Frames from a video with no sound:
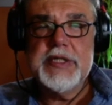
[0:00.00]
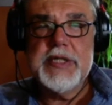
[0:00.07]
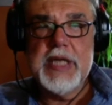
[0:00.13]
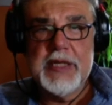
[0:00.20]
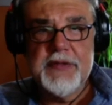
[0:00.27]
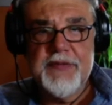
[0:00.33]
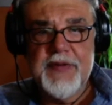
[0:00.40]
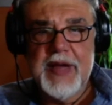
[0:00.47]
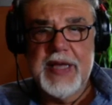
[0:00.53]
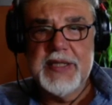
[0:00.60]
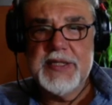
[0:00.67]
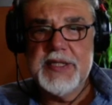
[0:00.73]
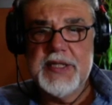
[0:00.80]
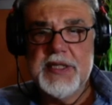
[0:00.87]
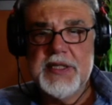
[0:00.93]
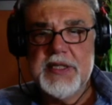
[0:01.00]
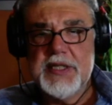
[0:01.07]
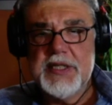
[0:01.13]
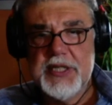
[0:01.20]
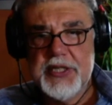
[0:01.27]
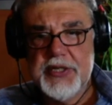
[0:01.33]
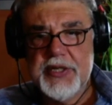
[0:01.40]
advance in
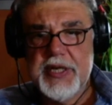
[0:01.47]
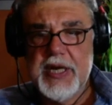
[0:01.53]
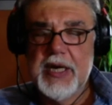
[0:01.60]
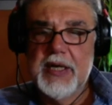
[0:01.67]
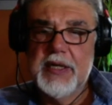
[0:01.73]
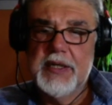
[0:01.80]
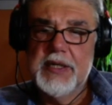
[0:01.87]
Syria